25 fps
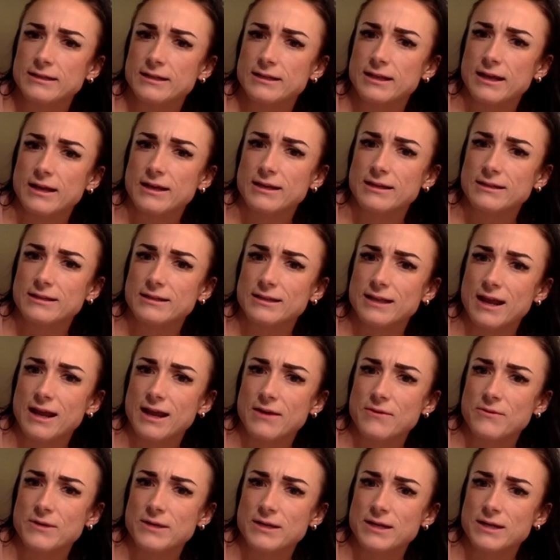Like I
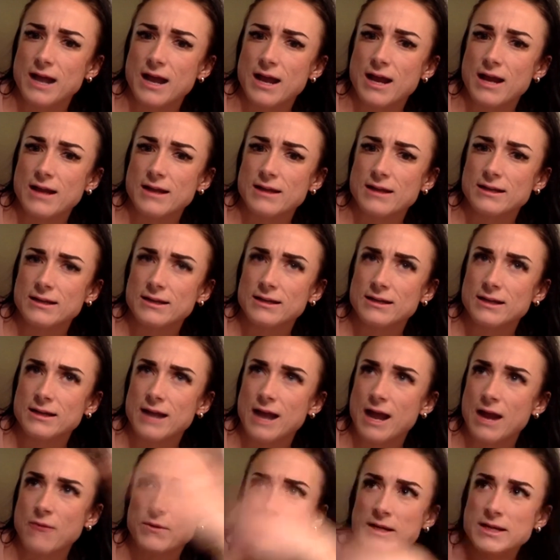would not
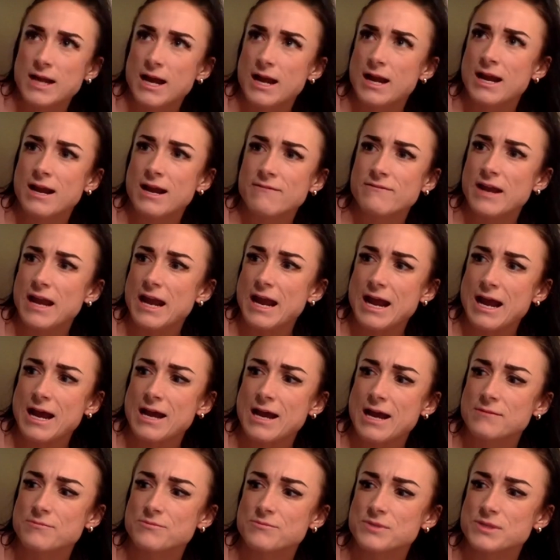have
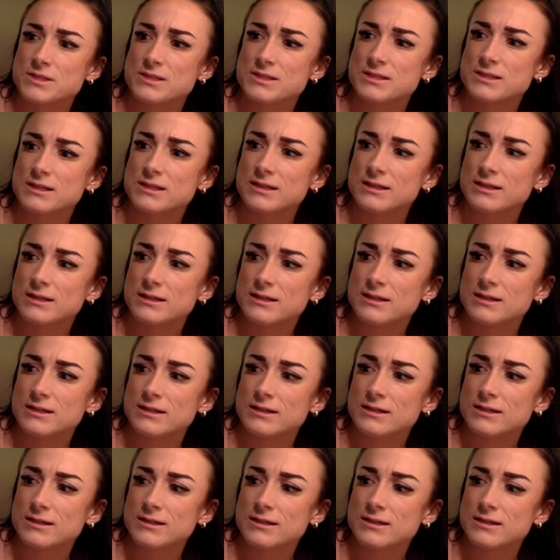abs.
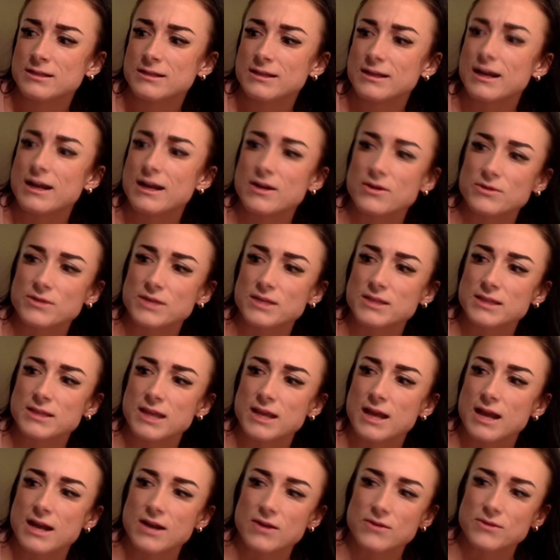Like I don't think
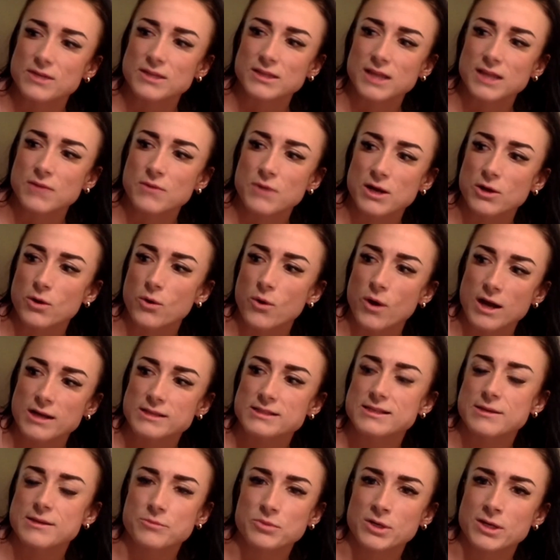they want
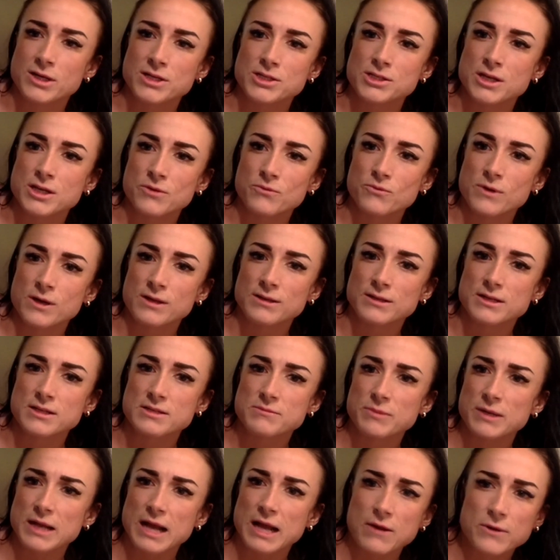quad separation in wellness,
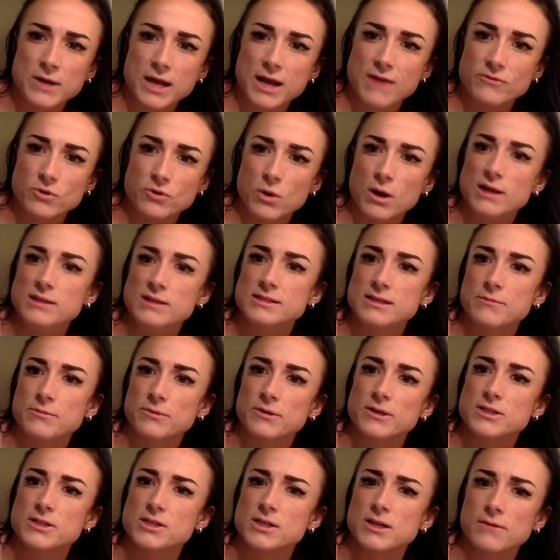but I would have quad
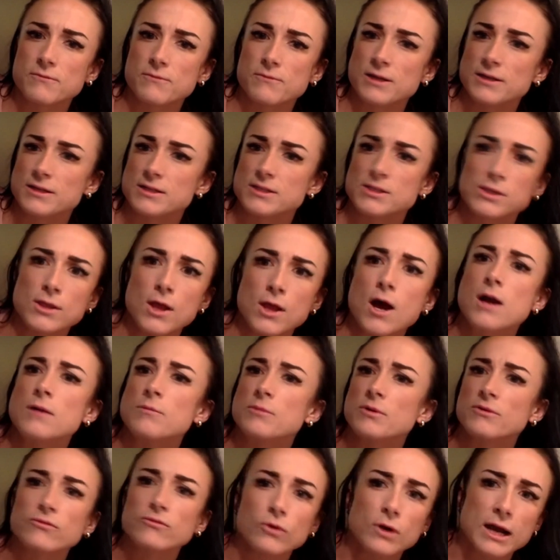separation in wellness long
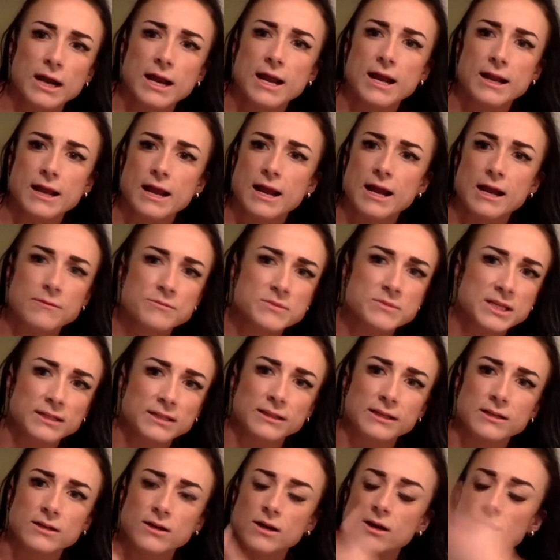before I had abs and
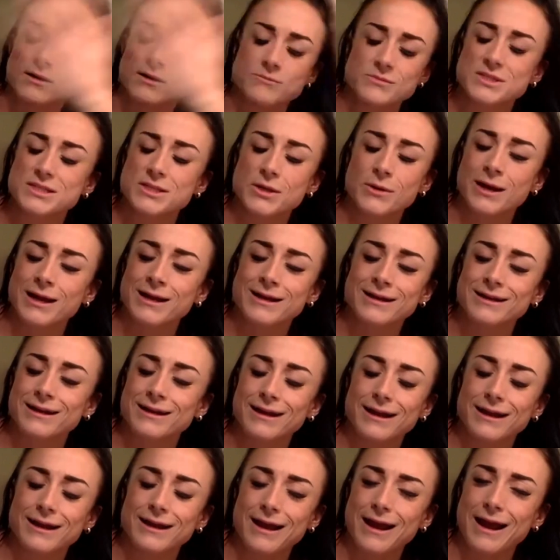lean arms. So I
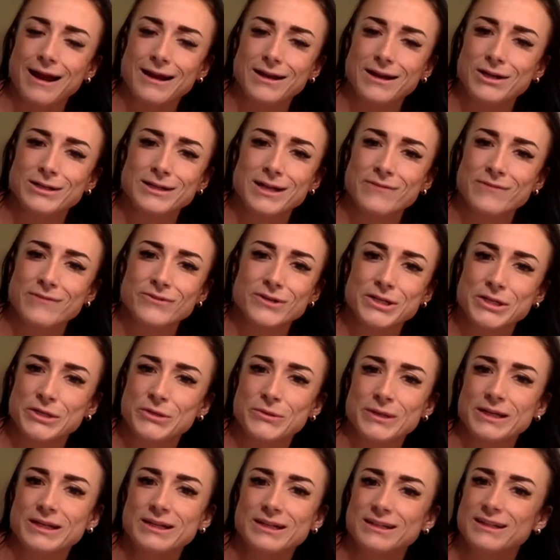could never do
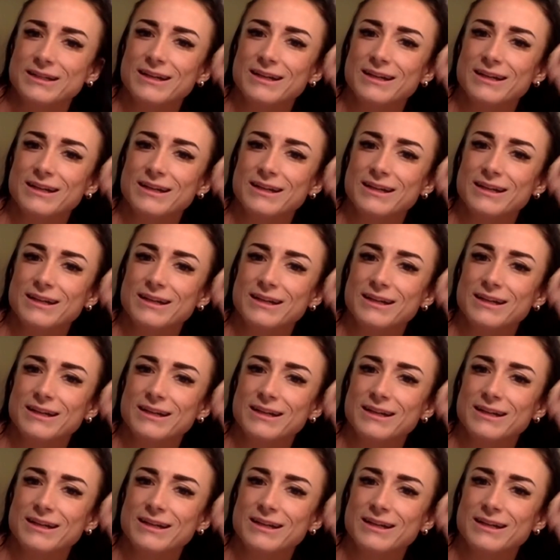it.